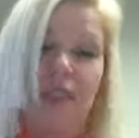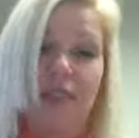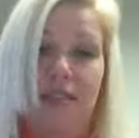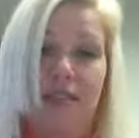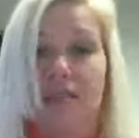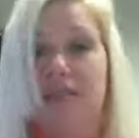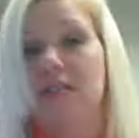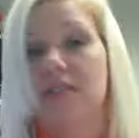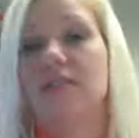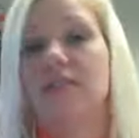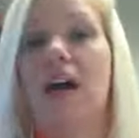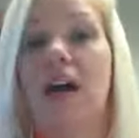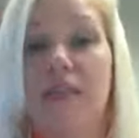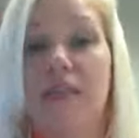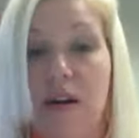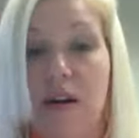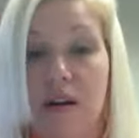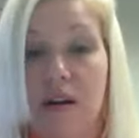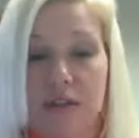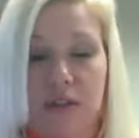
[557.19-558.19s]
since it's on
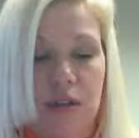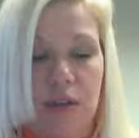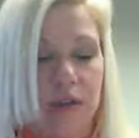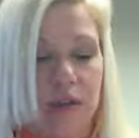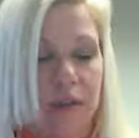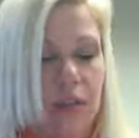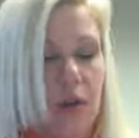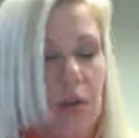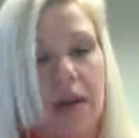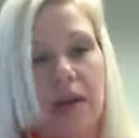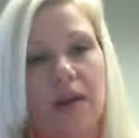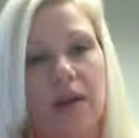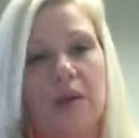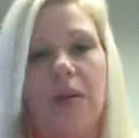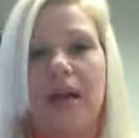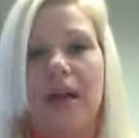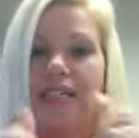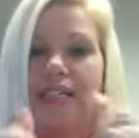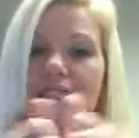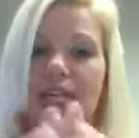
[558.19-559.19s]
there, I'll show it to you
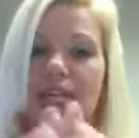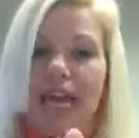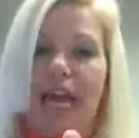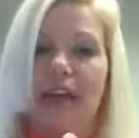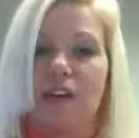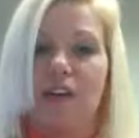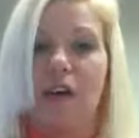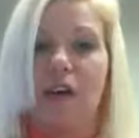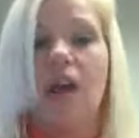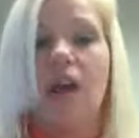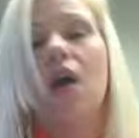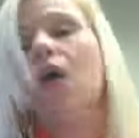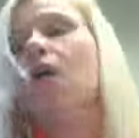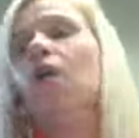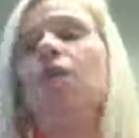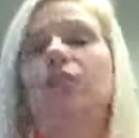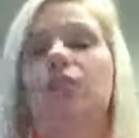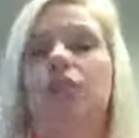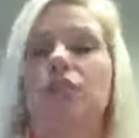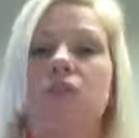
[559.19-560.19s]
anyway. Together,
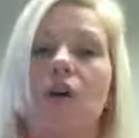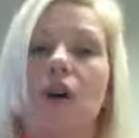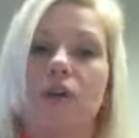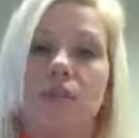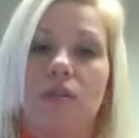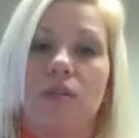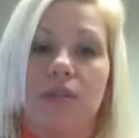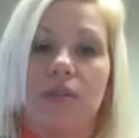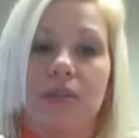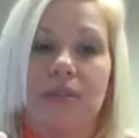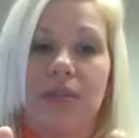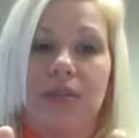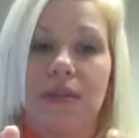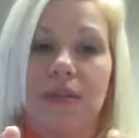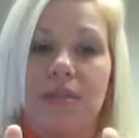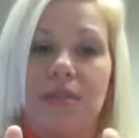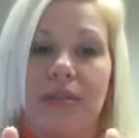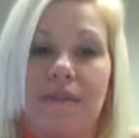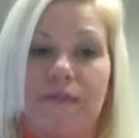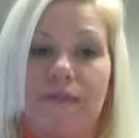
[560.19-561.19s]
which is also the
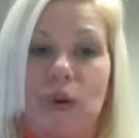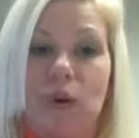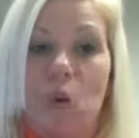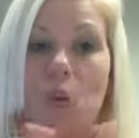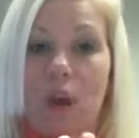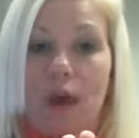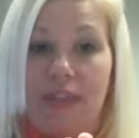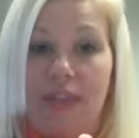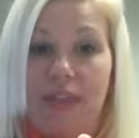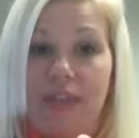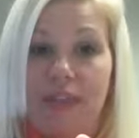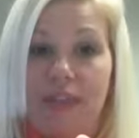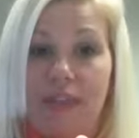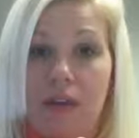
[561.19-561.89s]
same sign for with.